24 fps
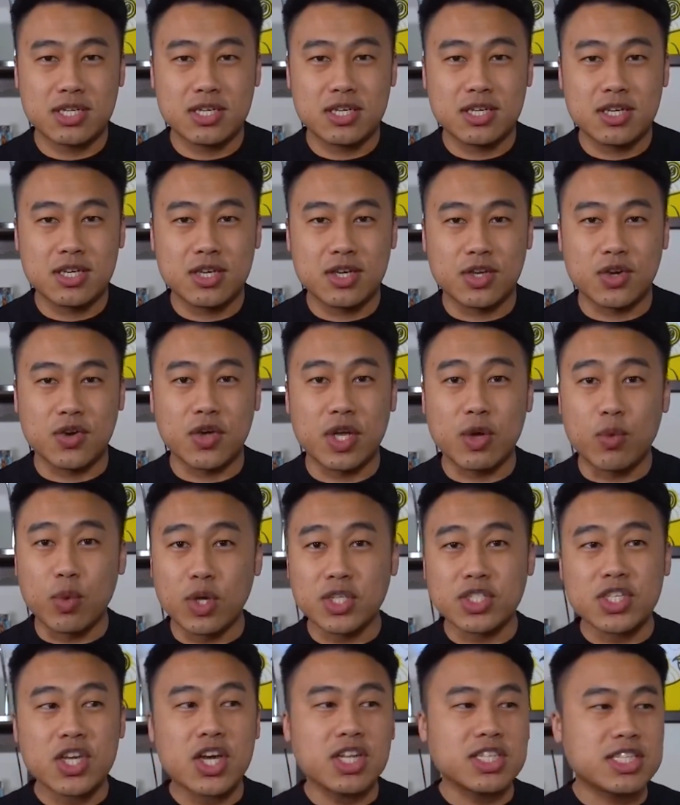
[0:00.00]
It
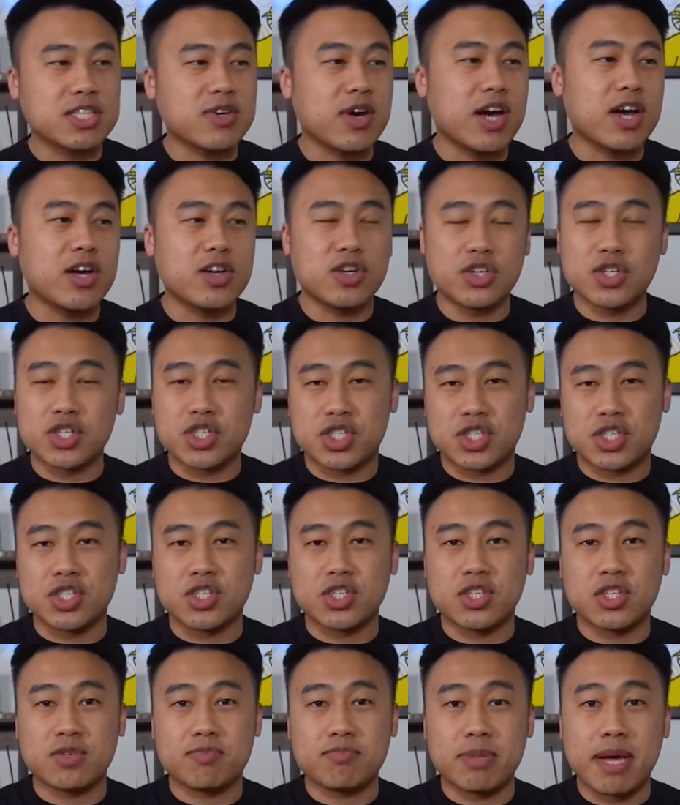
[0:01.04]
wasn't until I
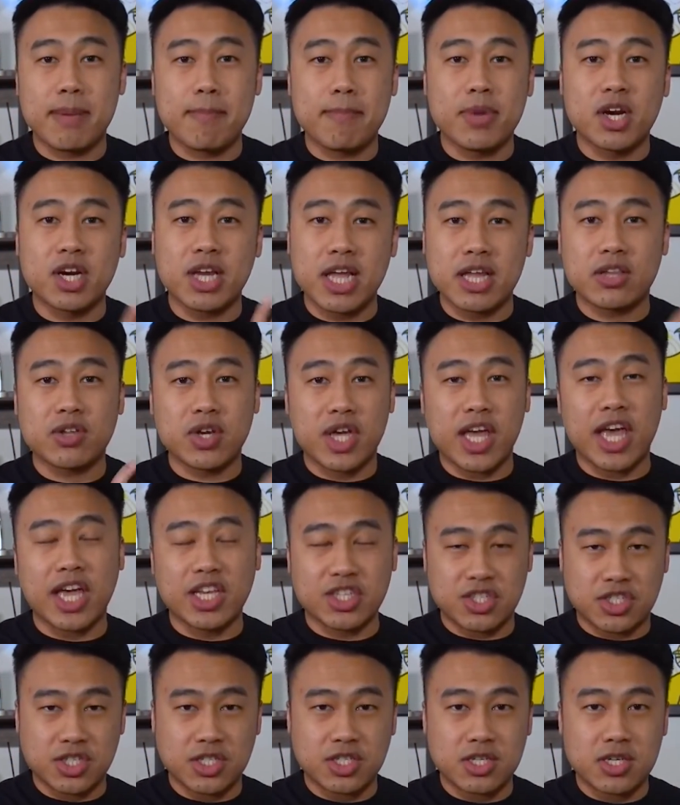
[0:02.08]
understood my money
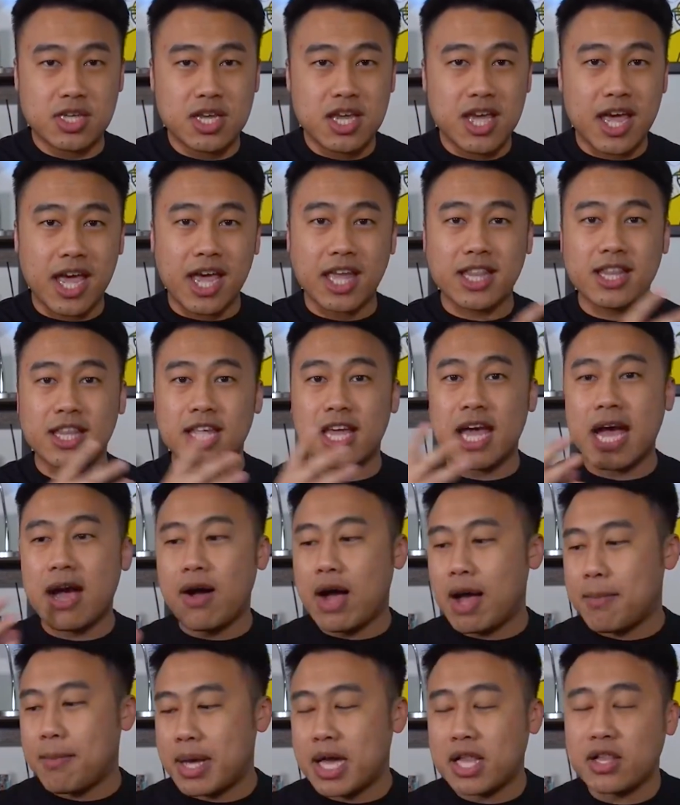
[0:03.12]
allocation and then how
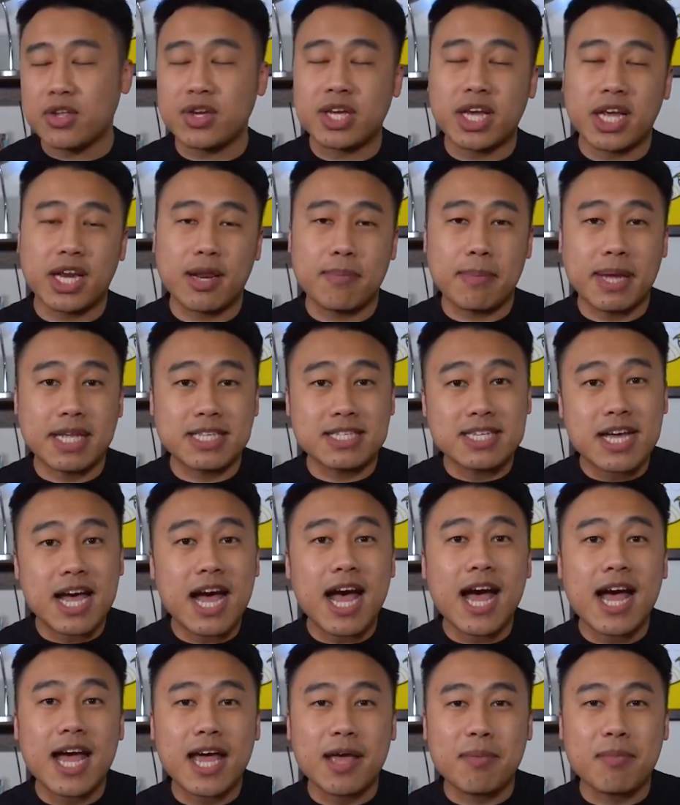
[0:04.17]
I'm allocating my
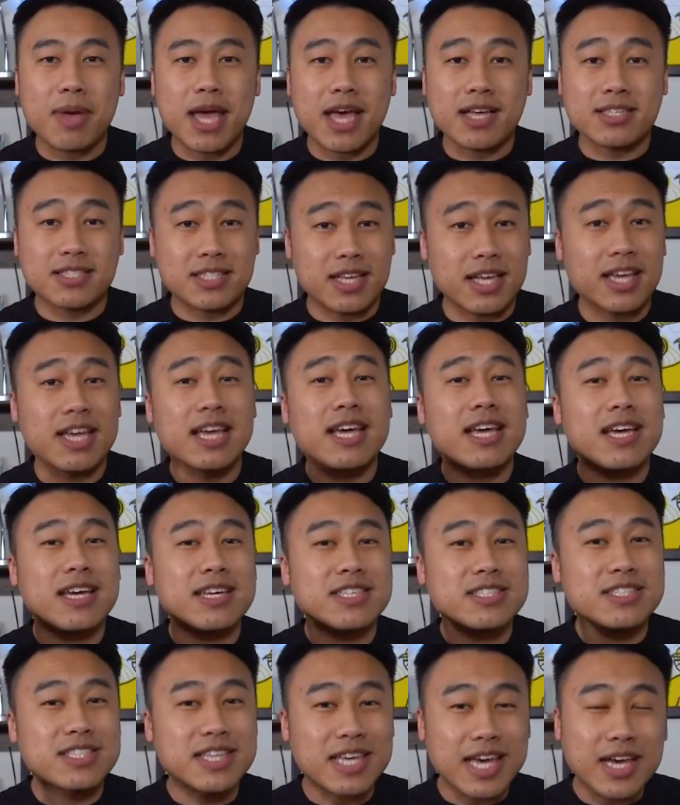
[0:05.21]
time as a
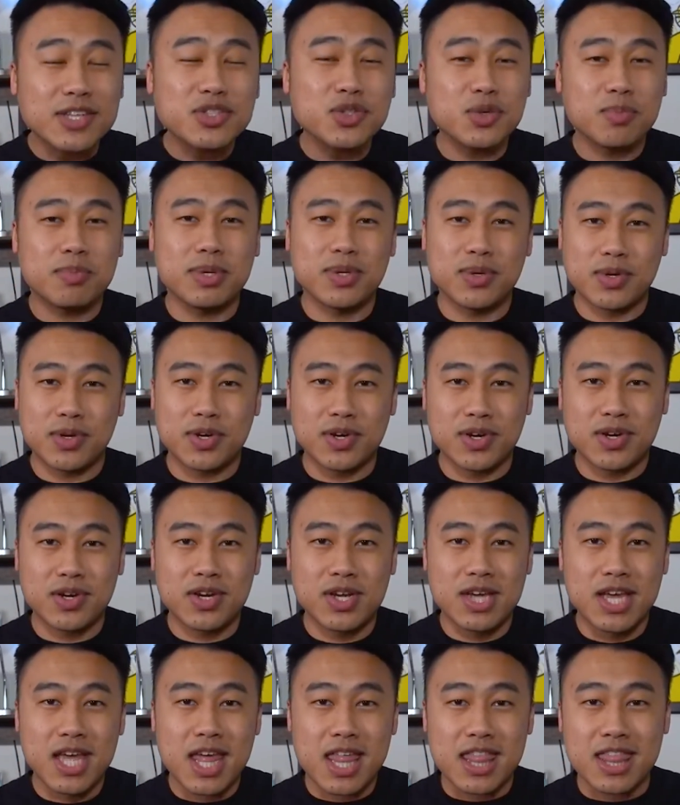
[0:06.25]
schedule builder,
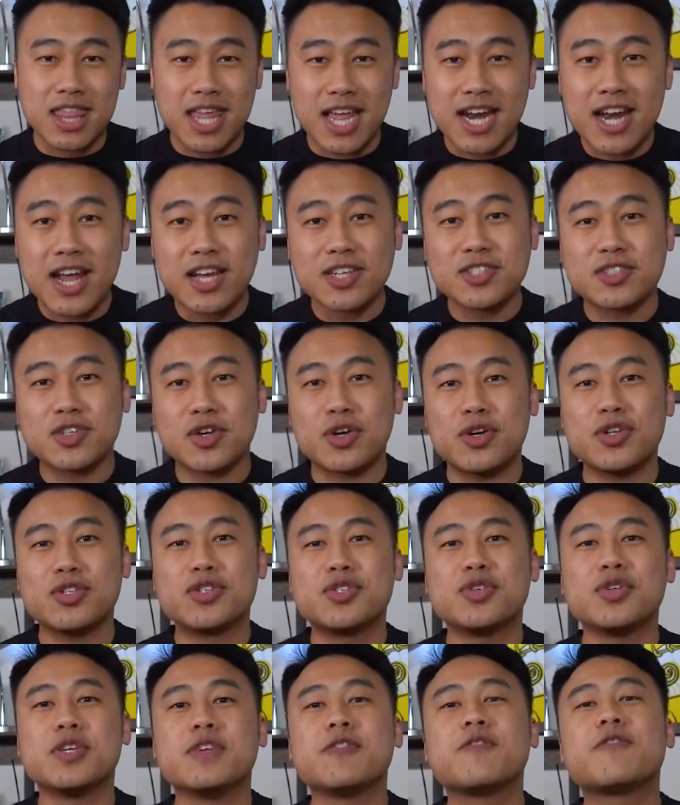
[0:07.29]
then I started
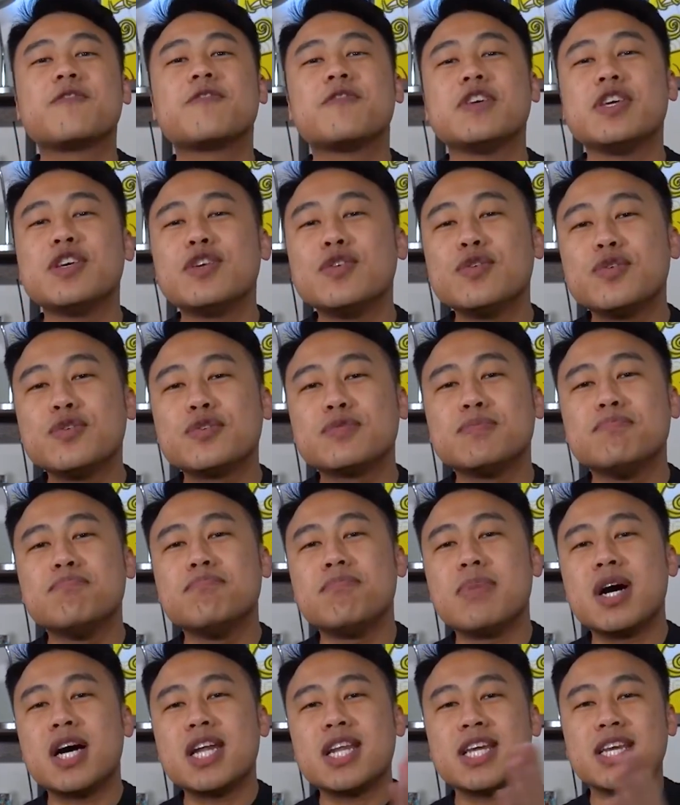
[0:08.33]
to infuse
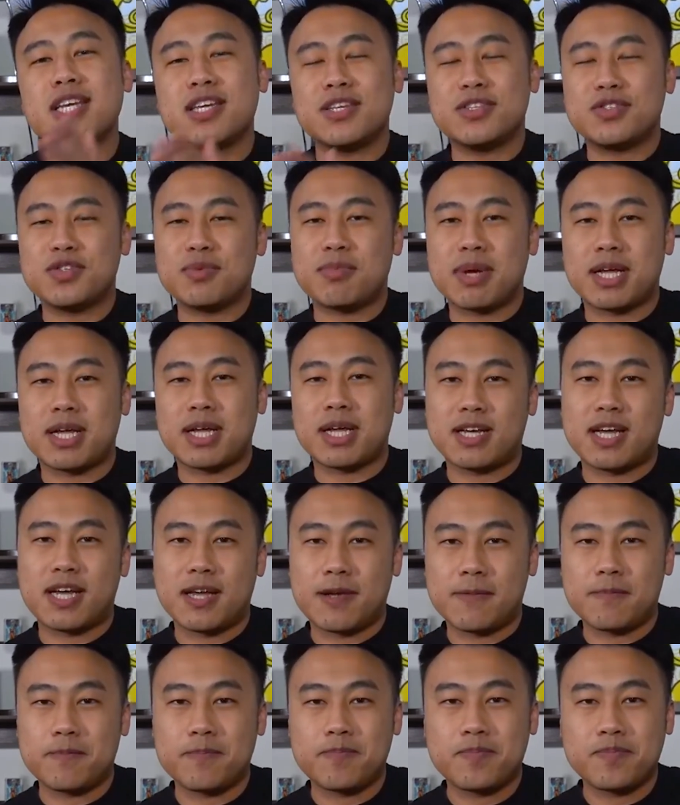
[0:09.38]
money into my time.
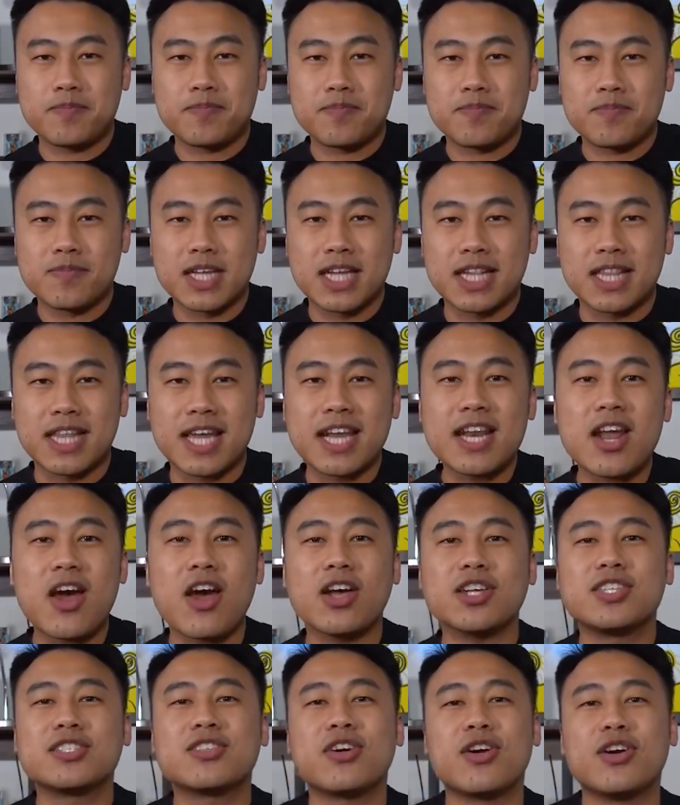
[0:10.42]
Then I
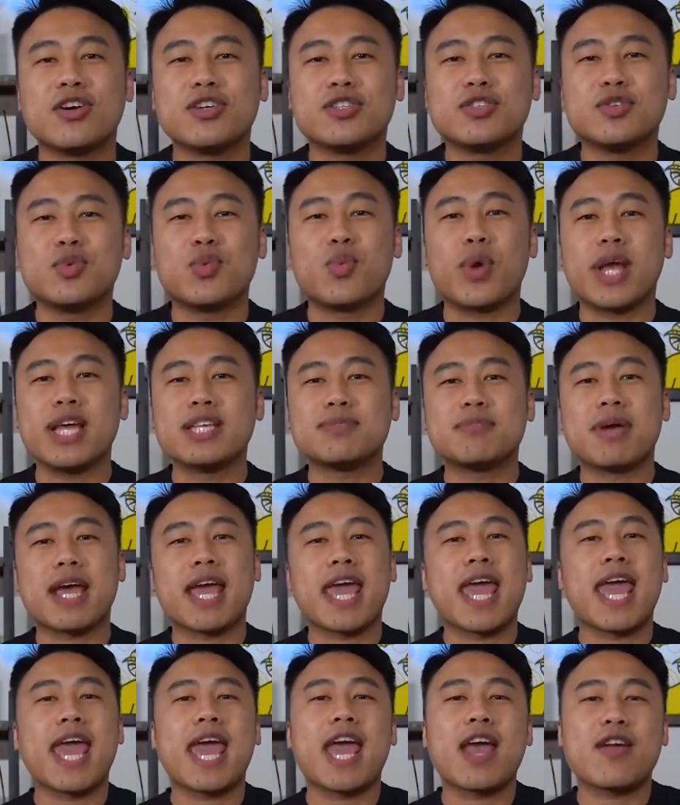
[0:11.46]
started to raise my
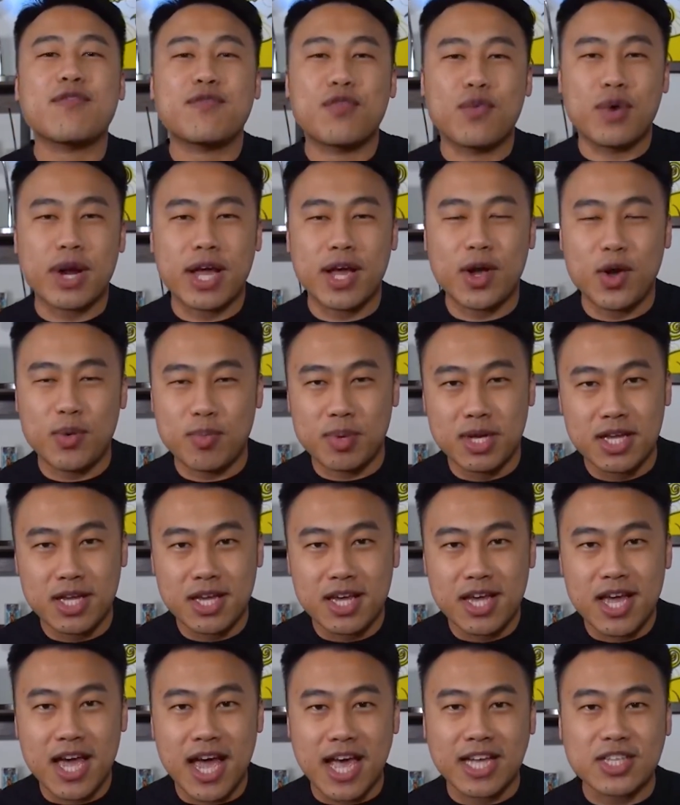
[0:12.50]
hand for help.
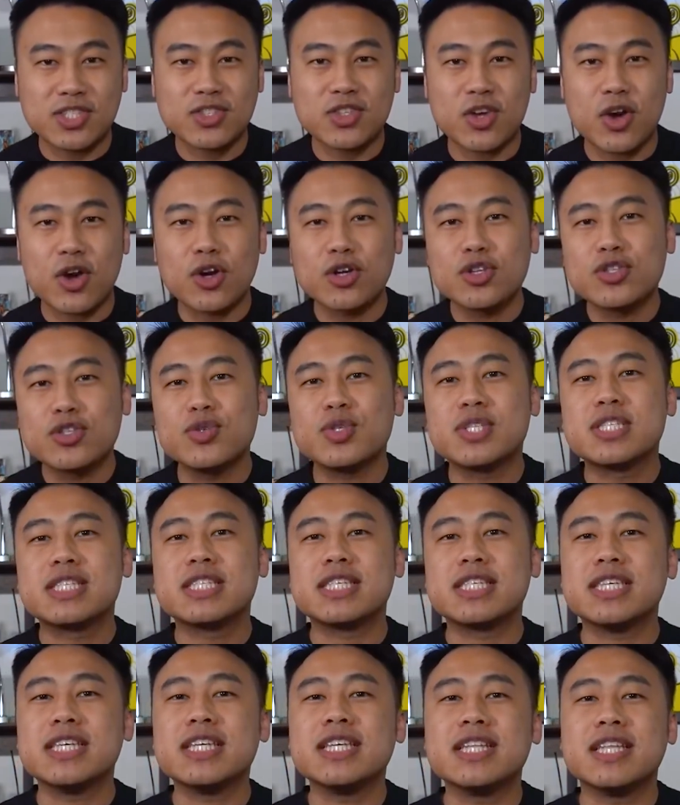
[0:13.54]
I started to
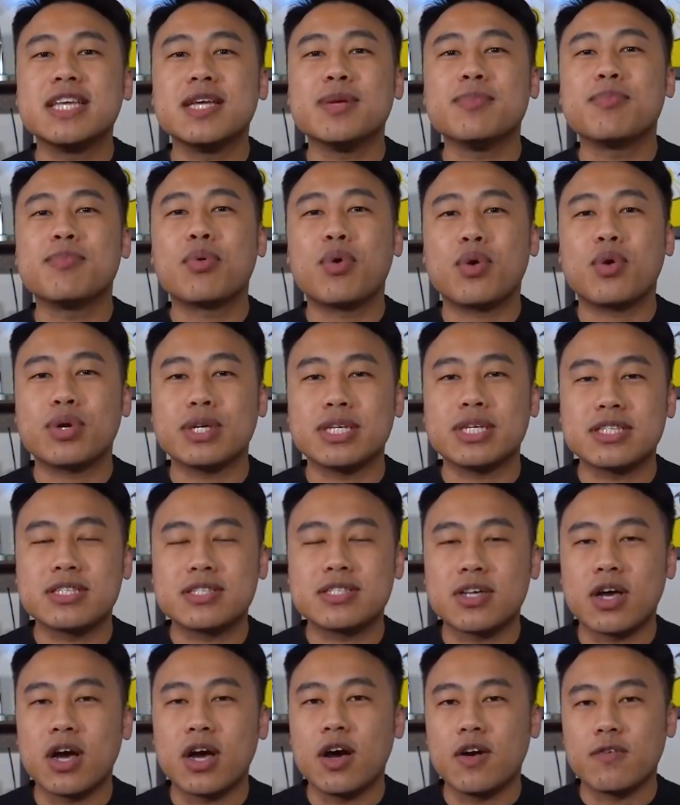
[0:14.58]
see the importance
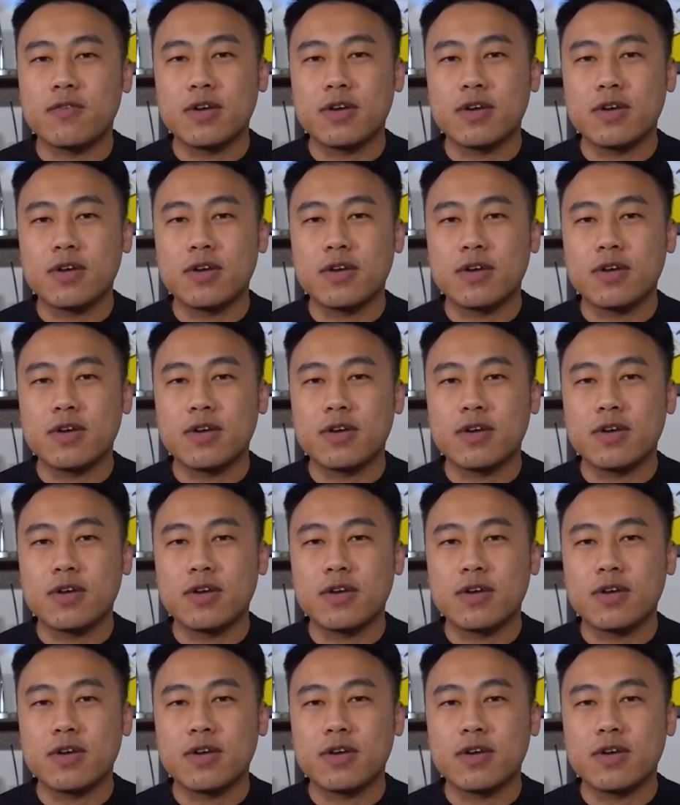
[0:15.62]
of